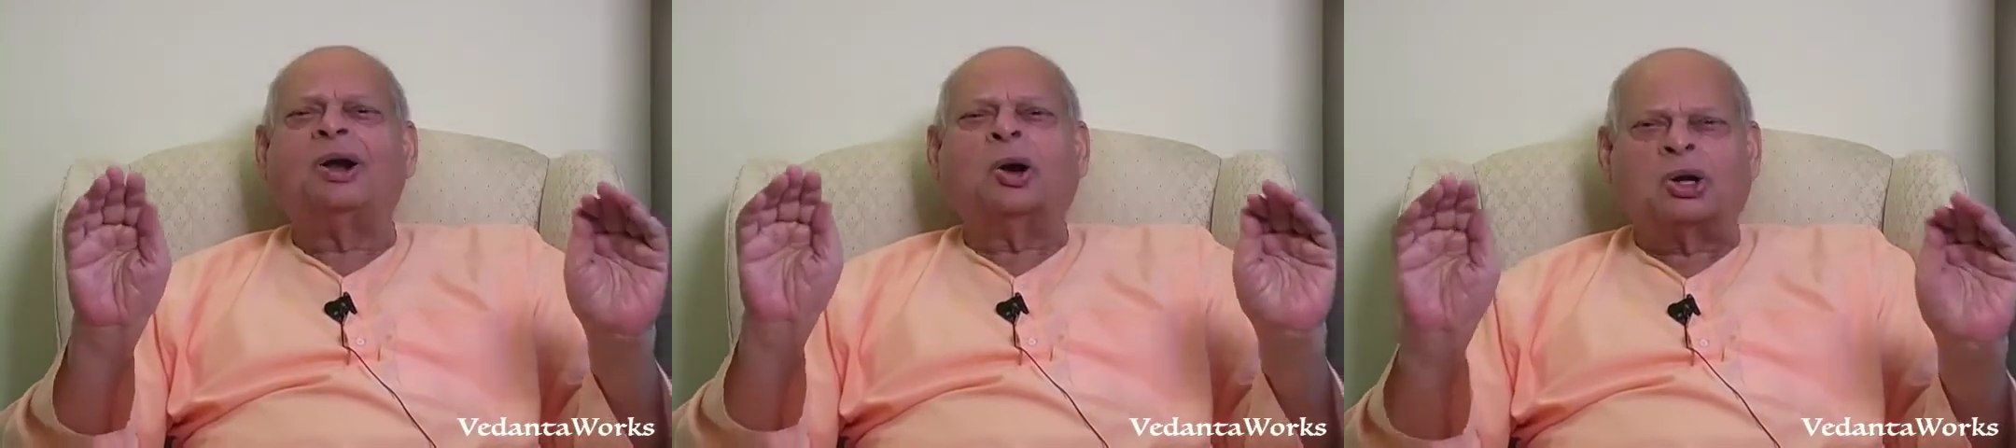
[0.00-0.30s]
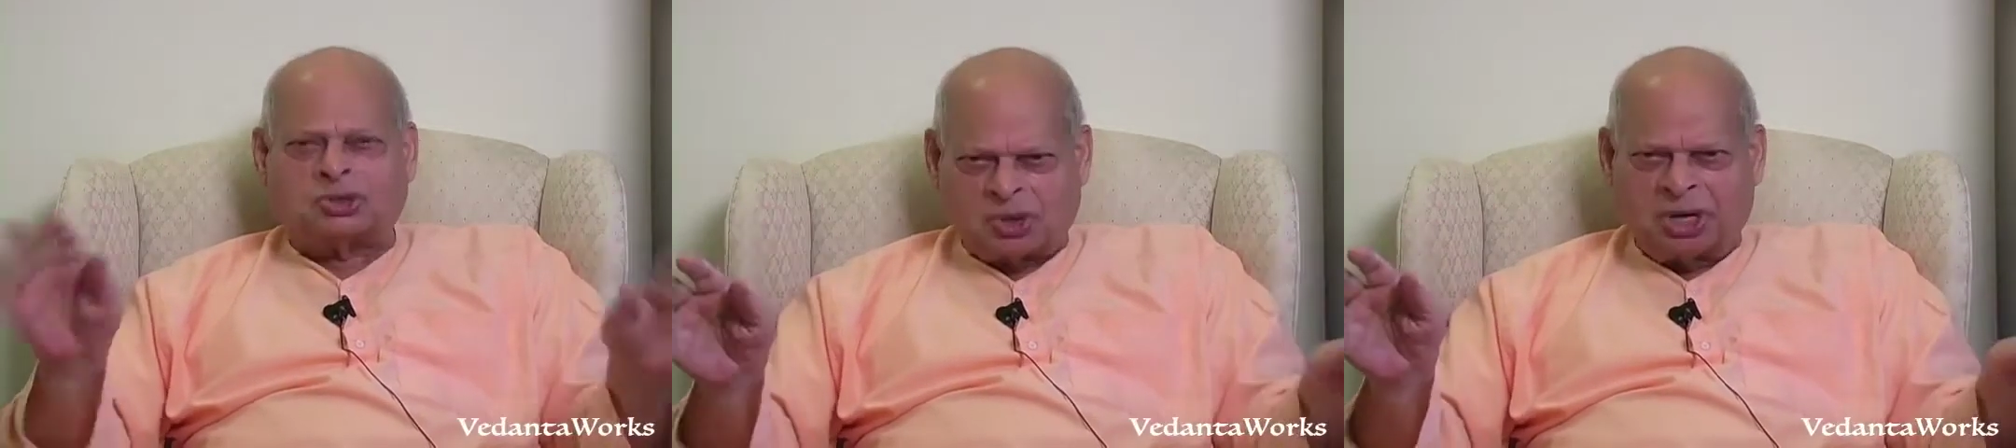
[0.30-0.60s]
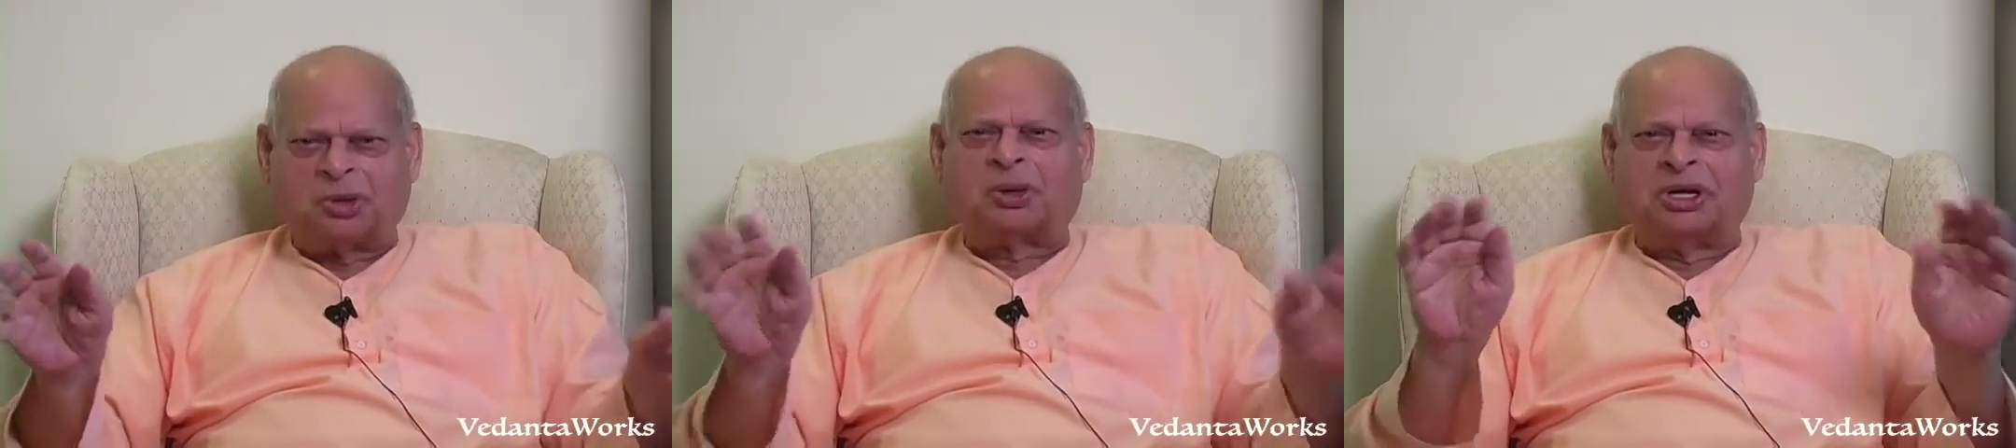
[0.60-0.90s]
not so
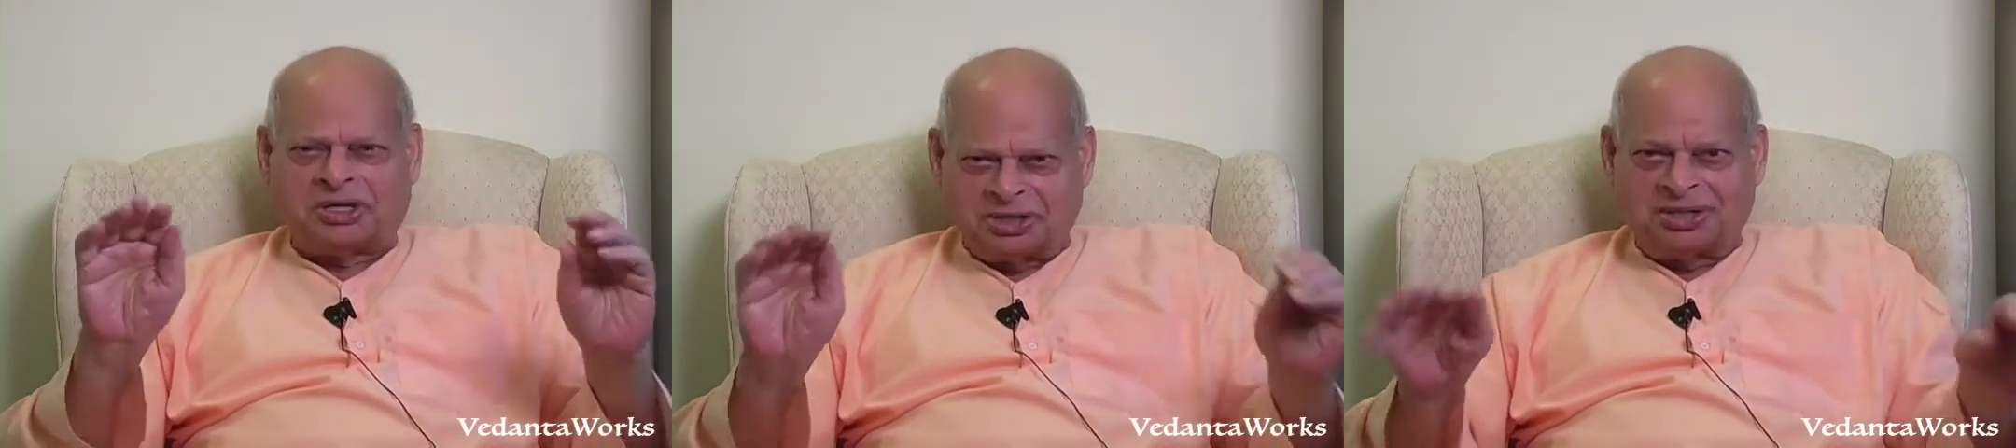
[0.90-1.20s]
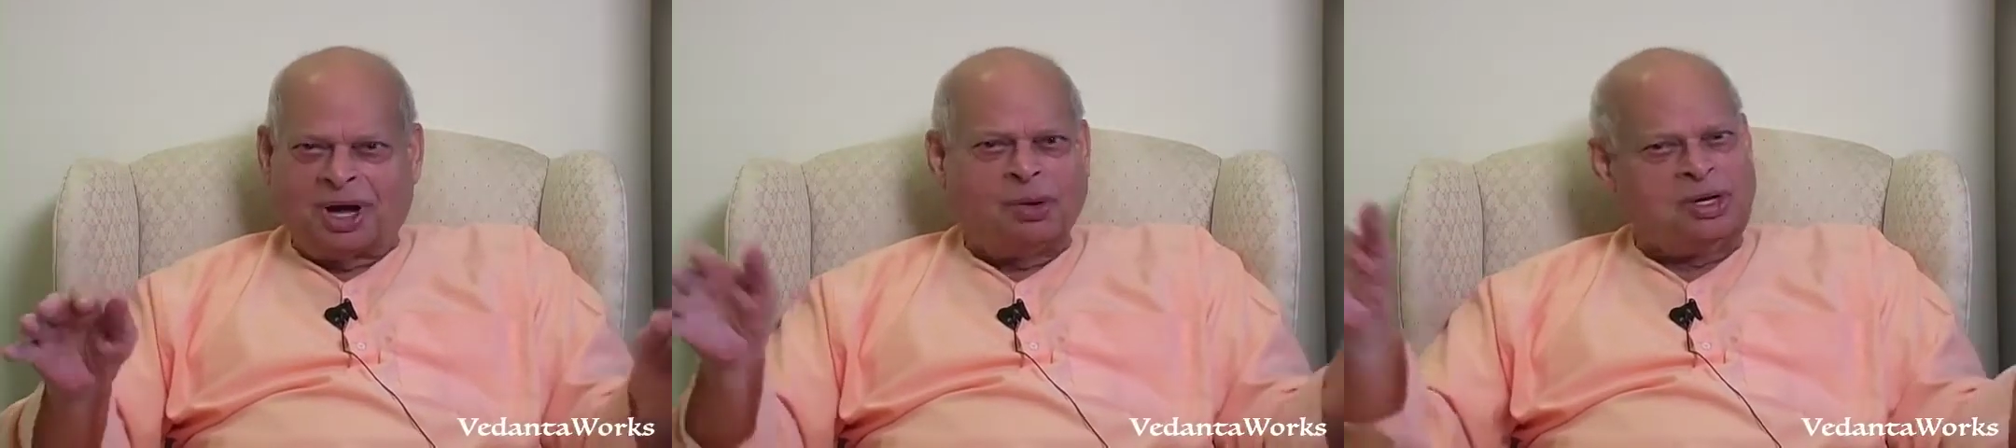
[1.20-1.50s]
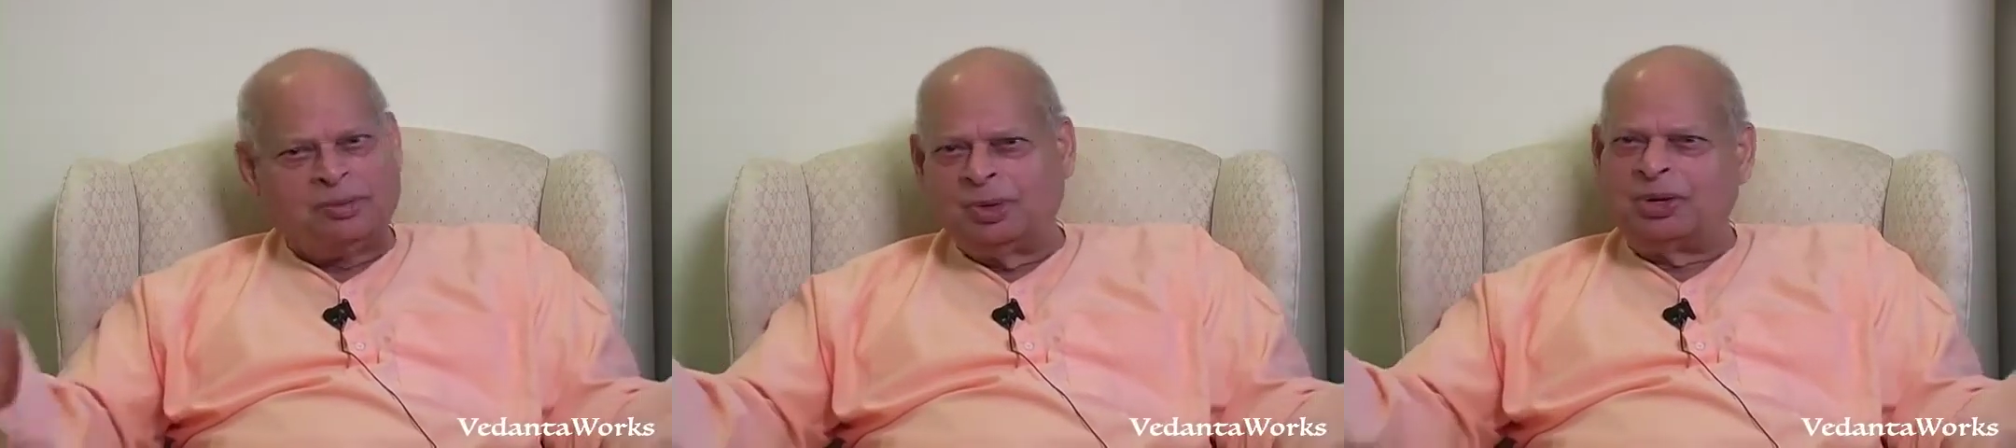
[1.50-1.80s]
educated. Now
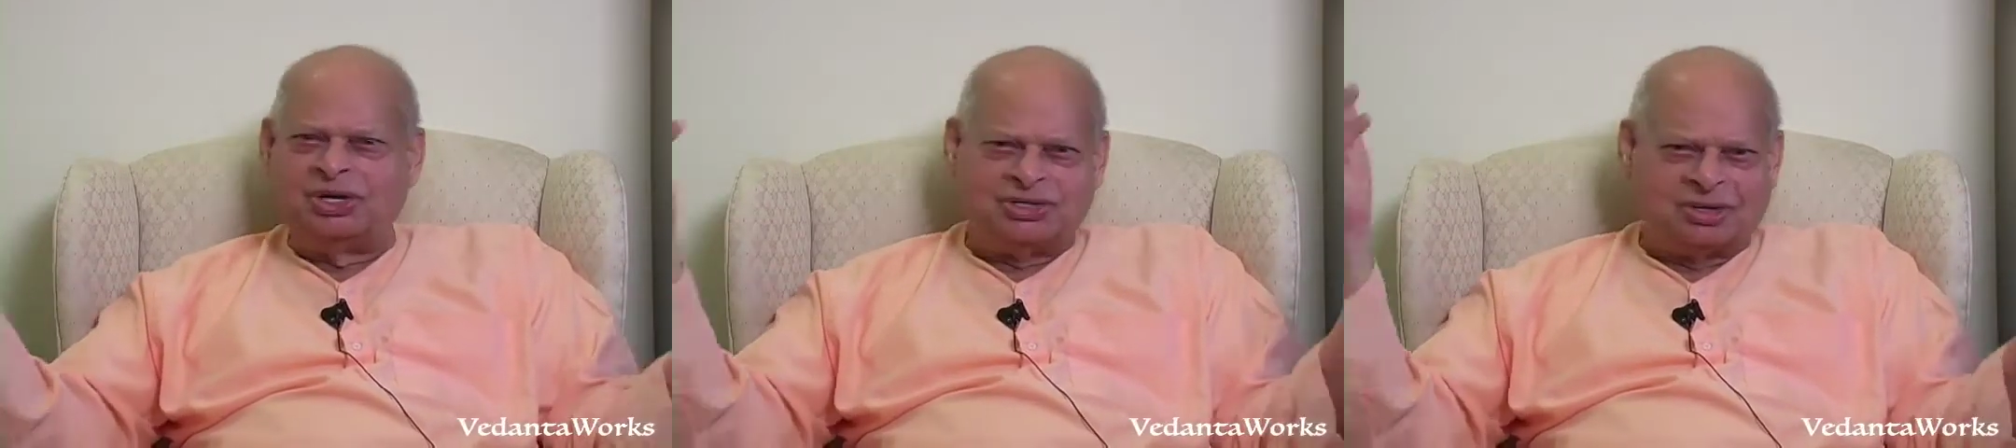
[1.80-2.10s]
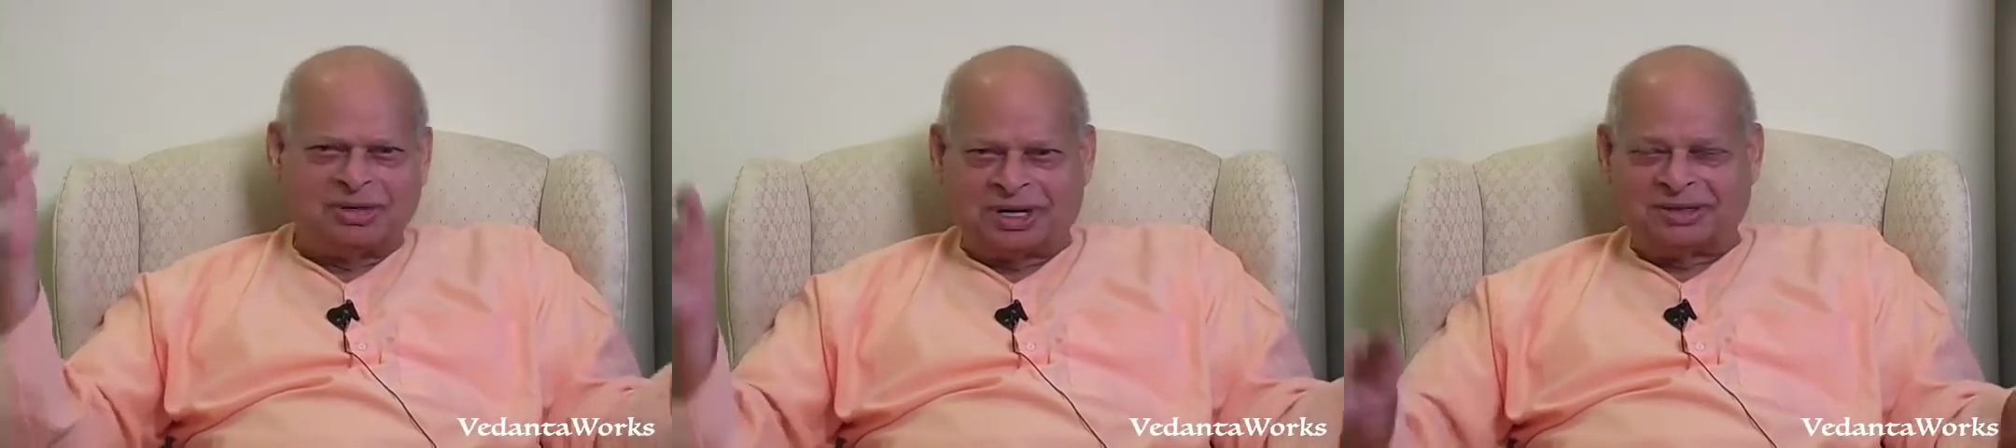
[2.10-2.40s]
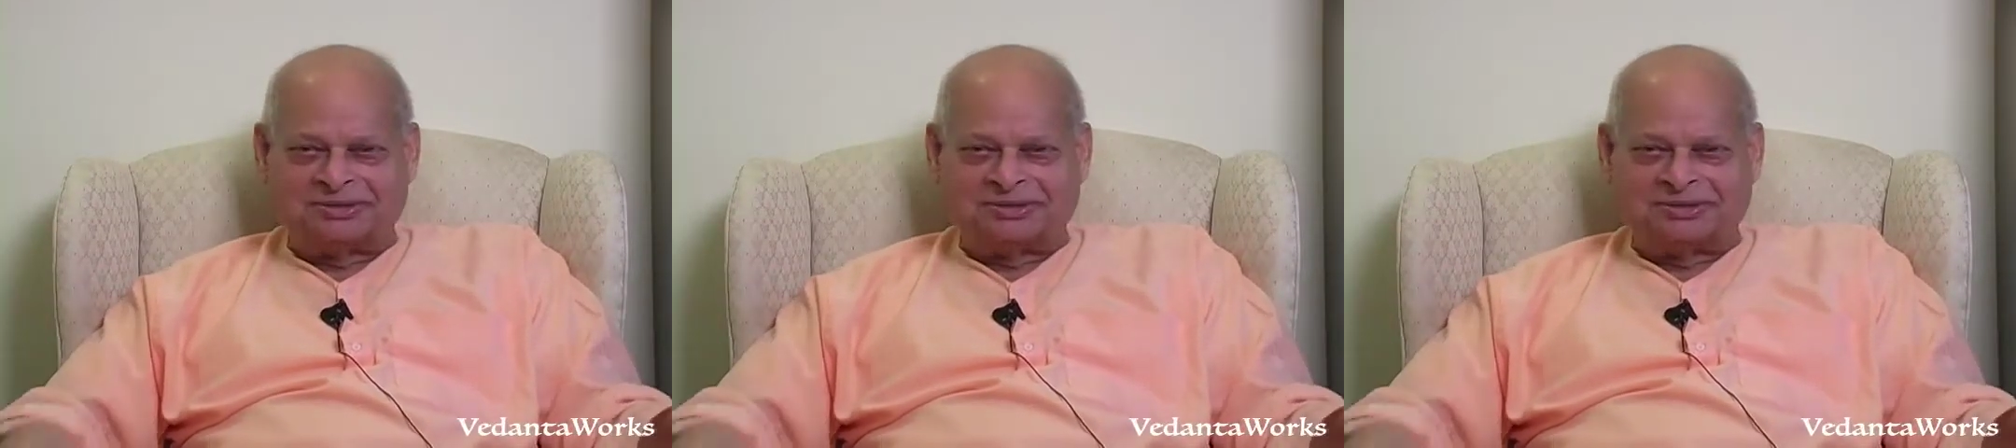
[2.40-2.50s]
everybody is given.